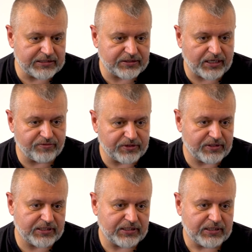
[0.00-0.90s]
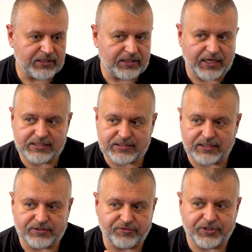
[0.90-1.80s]
time when I
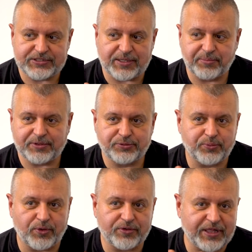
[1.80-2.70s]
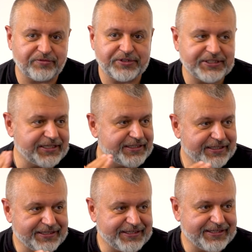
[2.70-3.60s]
started, for example, to walk every day
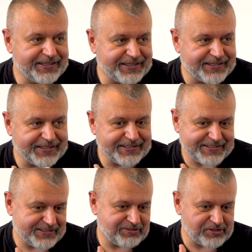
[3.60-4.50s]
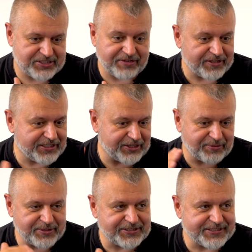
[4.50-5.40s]
for 7
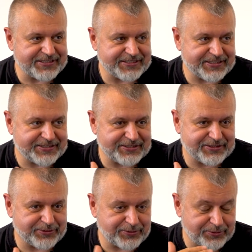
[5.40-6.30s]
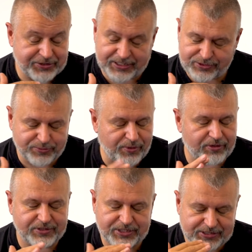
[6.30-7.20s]
kilometers, just to
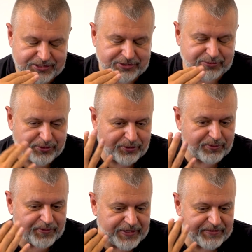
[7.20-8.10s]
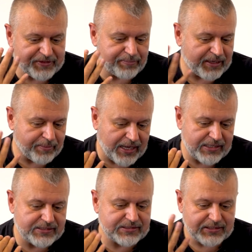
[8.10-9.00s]
walk, just to go away with my
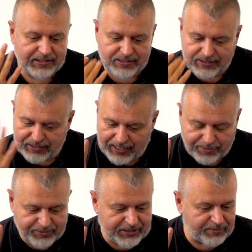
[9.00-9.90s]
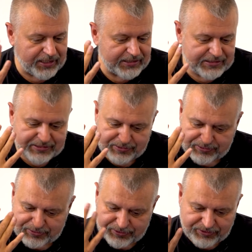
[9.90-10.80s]
empty minds,
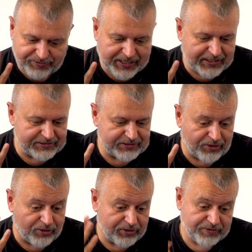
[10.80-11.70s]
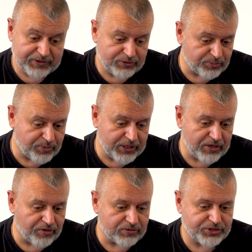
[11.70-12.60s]
to reflect, or even to
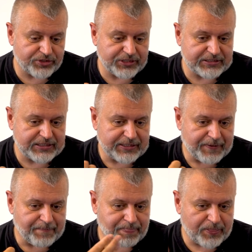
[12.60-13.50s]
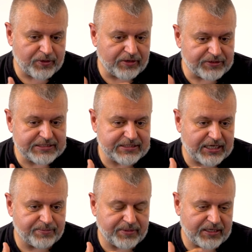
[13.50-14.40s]
pray rosaries, to have this
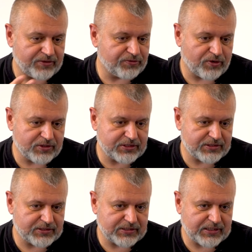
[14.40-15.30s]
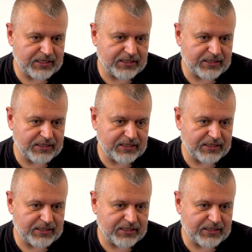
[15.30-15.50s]
time. And of course,